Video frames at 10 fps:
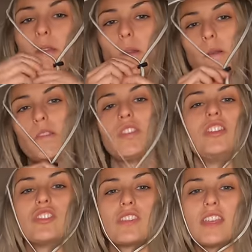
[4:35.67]
little
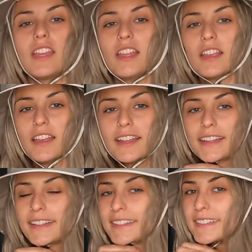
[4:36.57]
cinch thing.
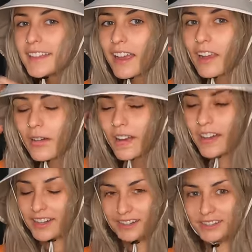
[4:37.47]
So,
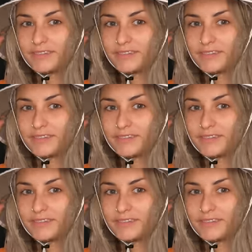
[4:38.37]
uh,